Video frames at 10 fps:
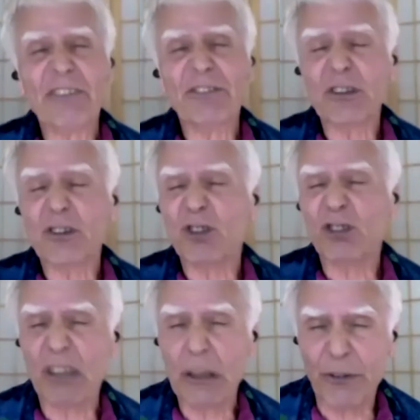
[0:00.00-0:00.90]
the
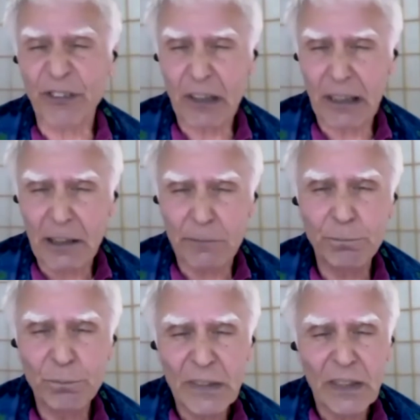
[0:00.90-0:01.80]
truth
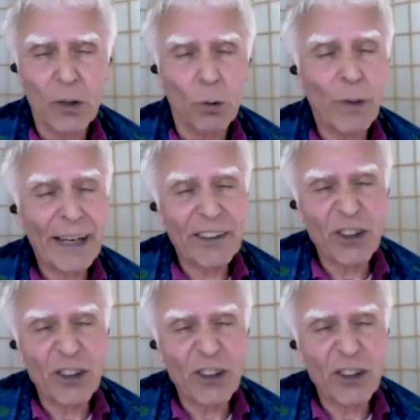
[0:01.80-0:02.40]
when the